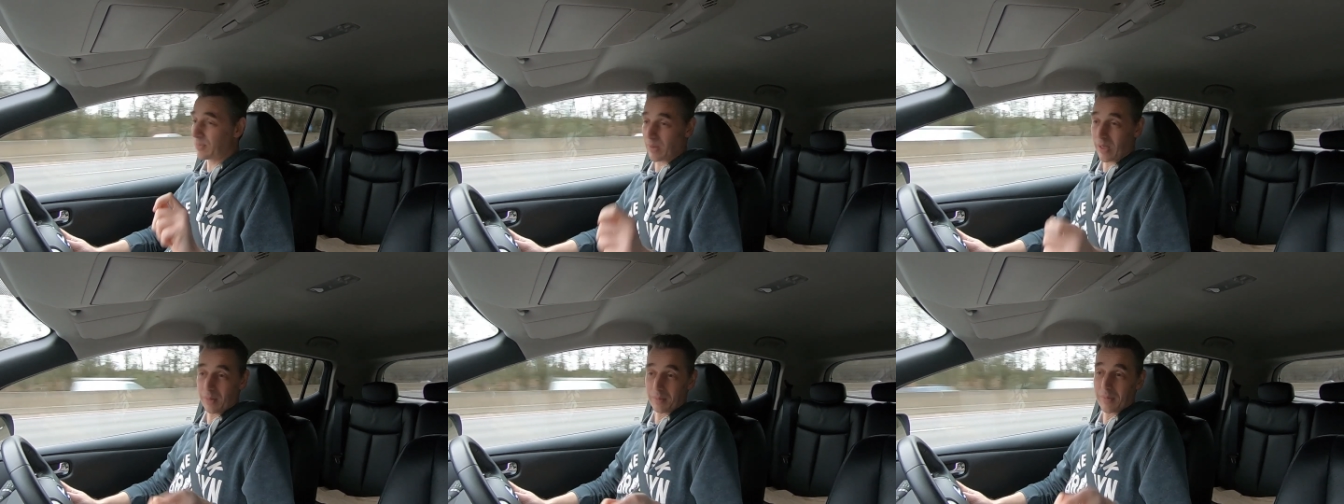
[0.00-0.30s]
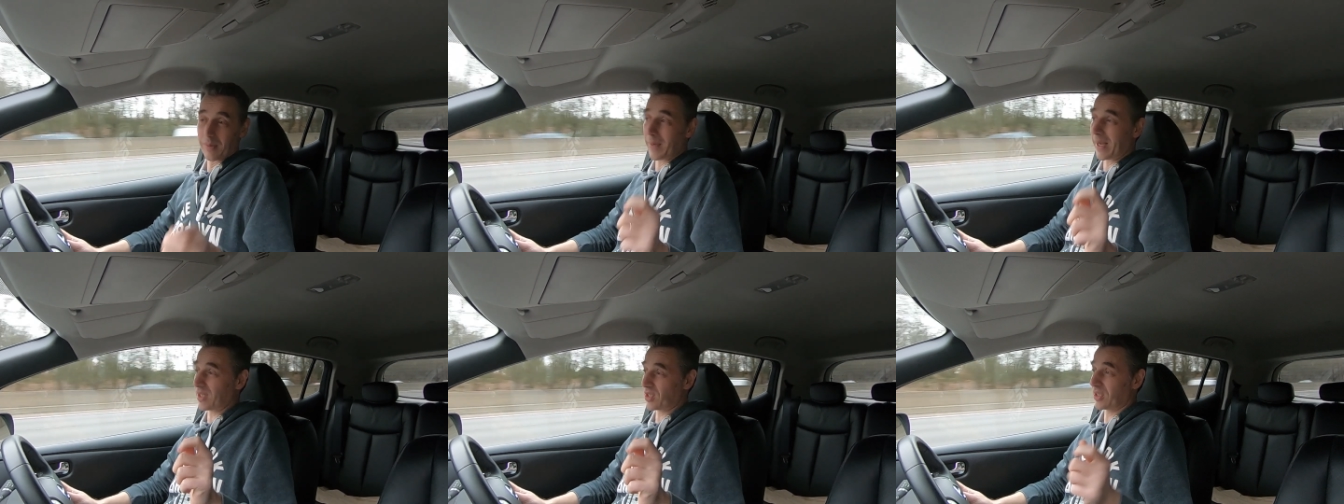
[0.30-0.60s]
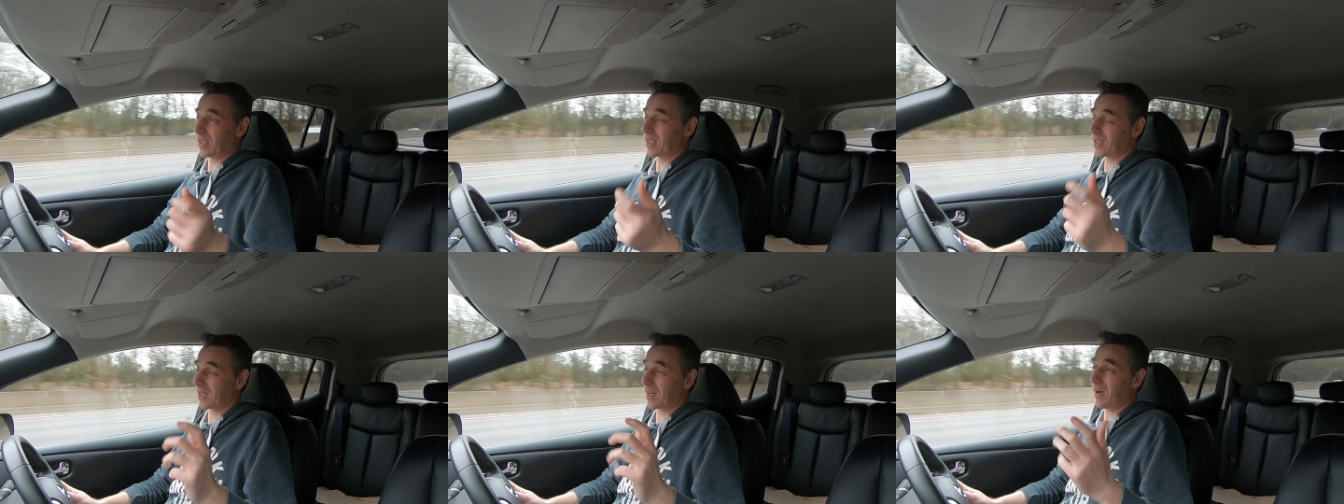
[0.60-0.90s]
but I
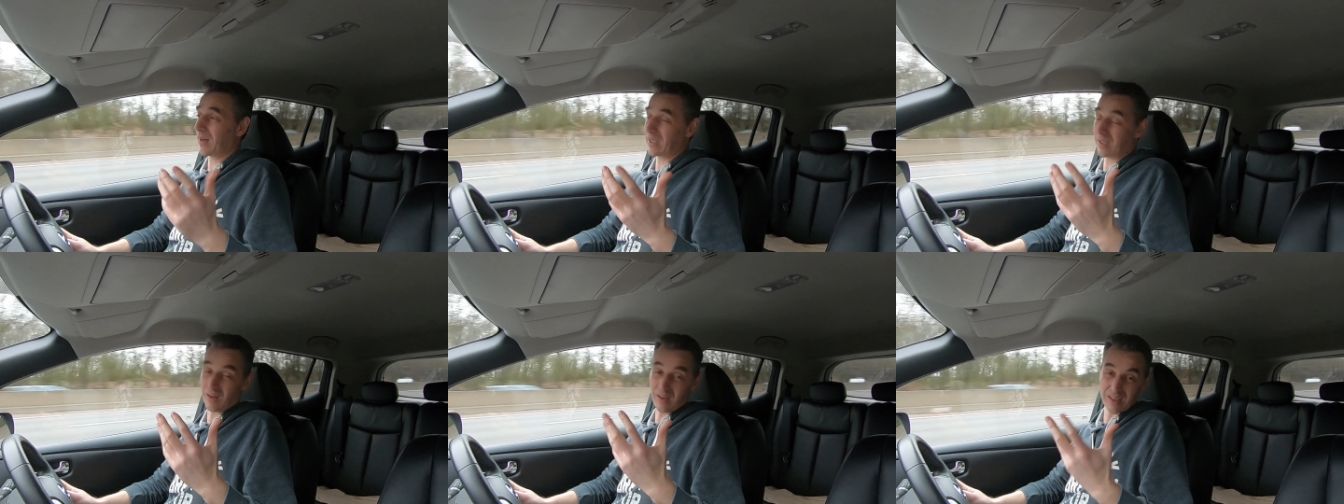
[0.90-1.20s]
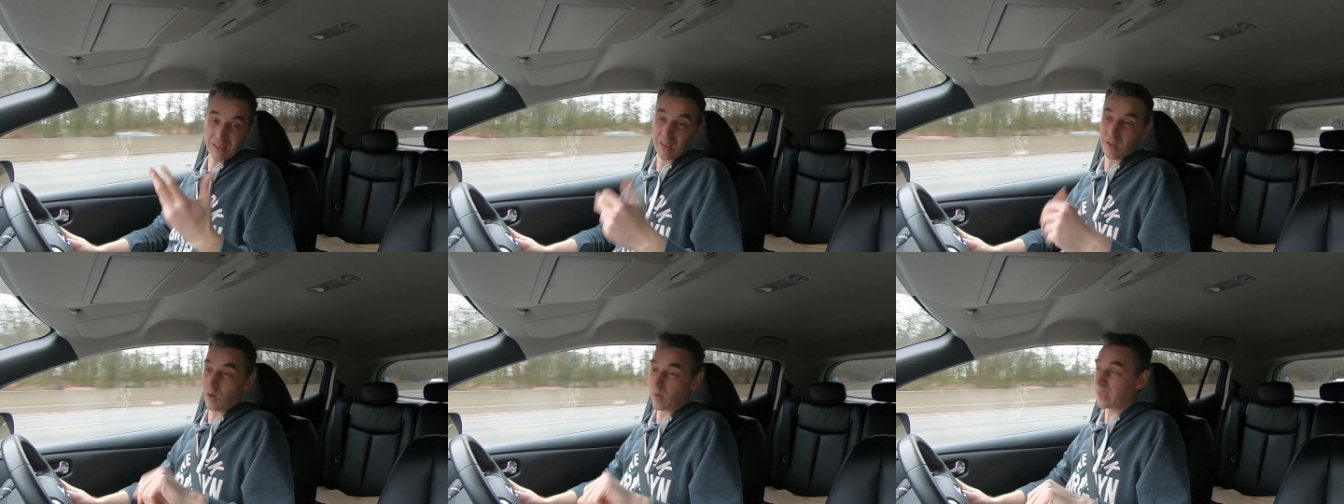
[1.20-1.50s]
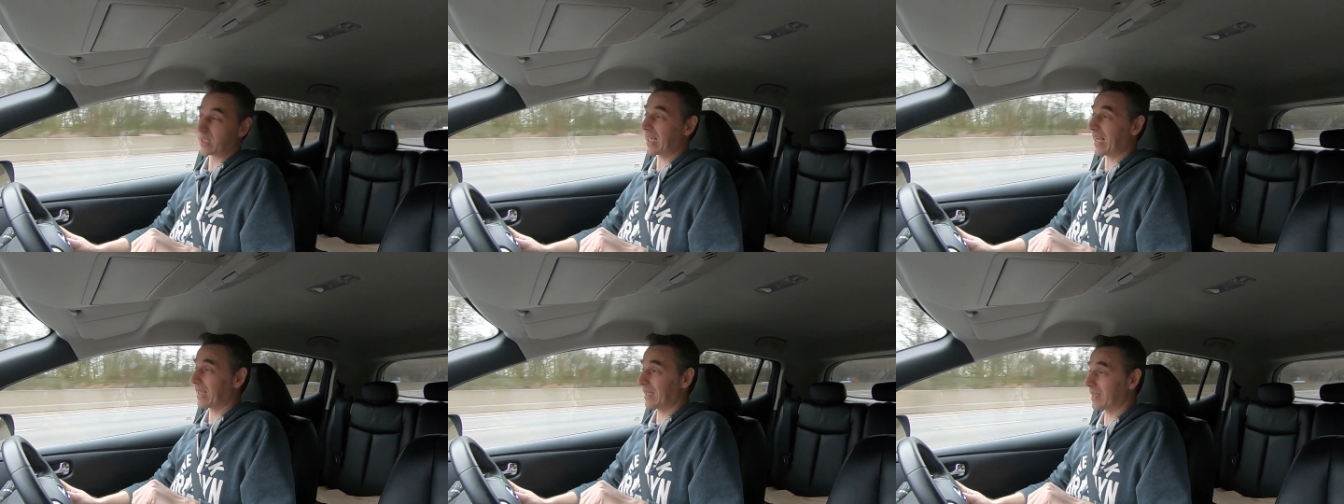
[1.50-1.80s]
imagine it's kind of like a
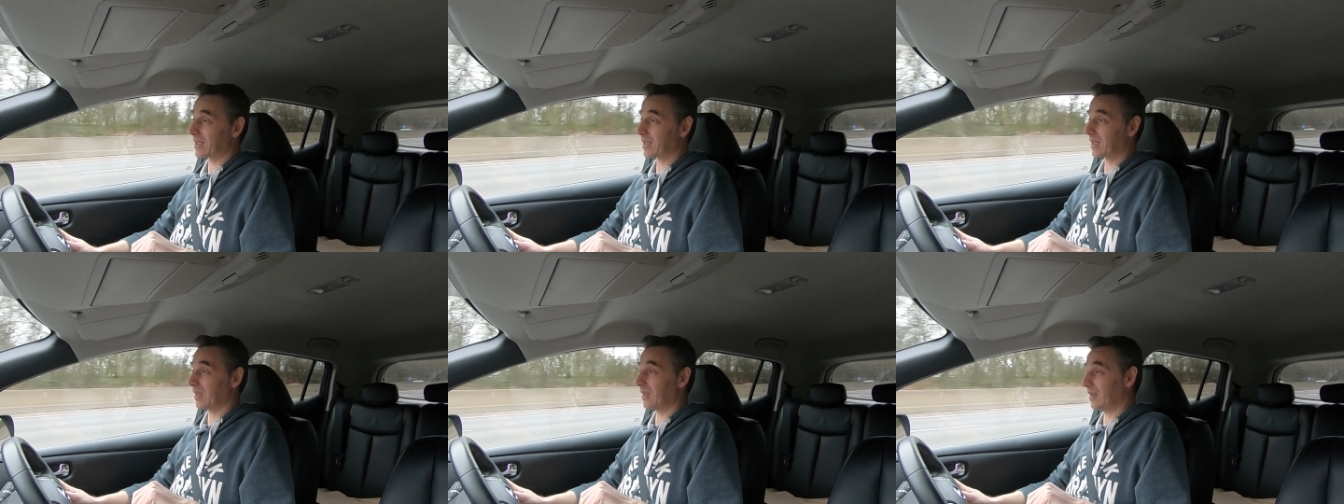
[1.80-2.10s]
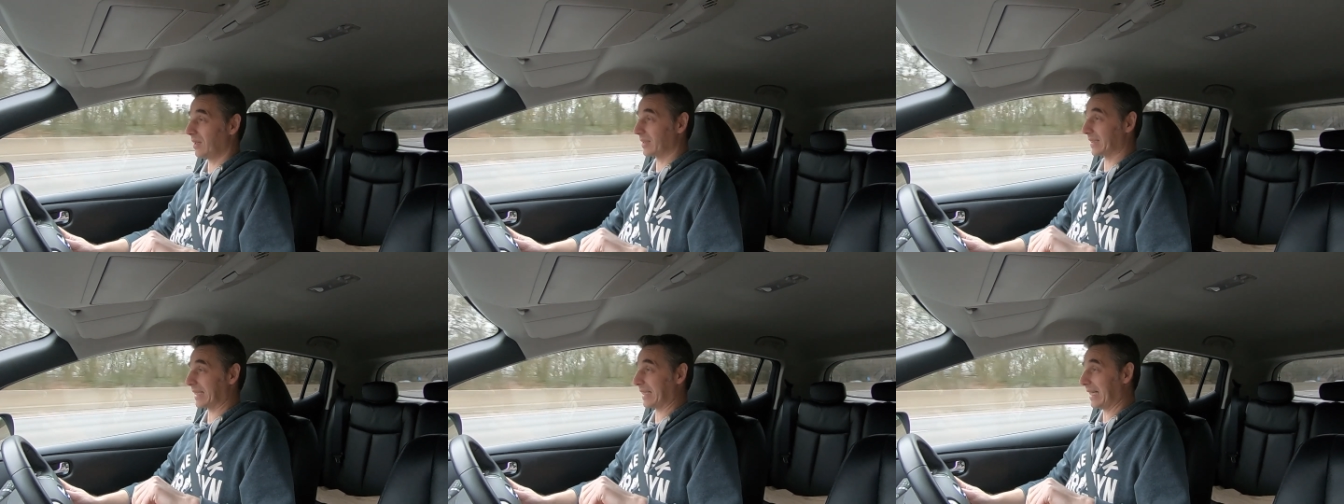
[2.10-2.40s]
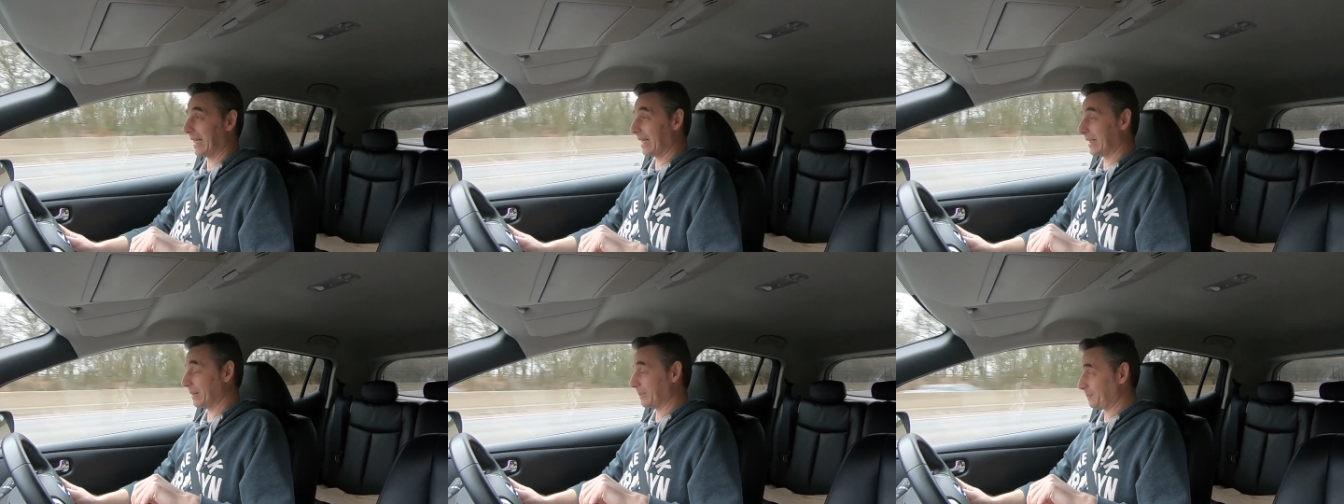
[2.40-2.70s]
contactless card
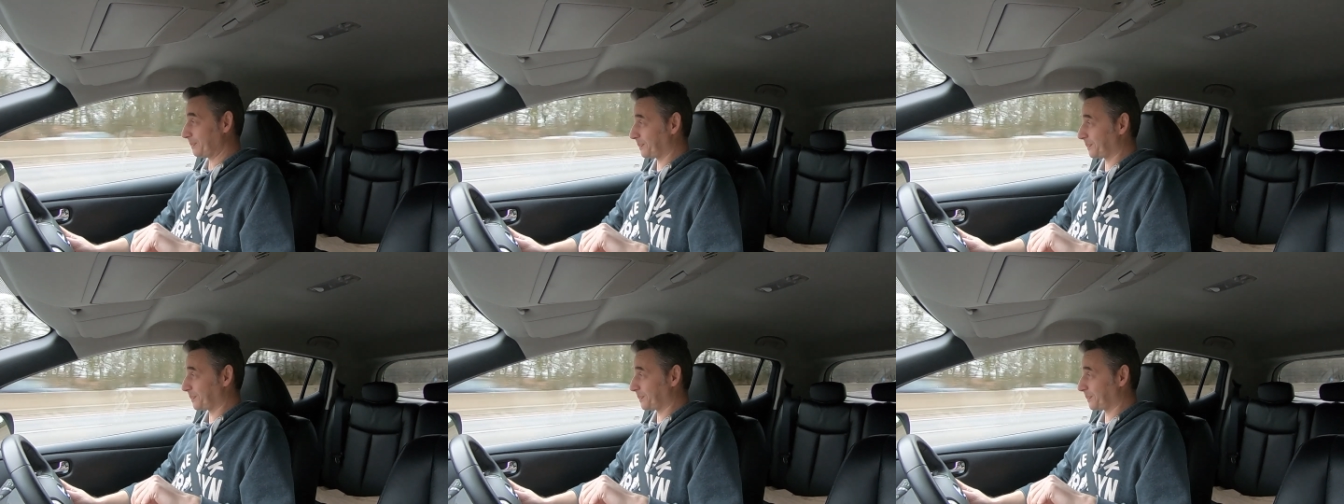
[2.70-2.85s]
again.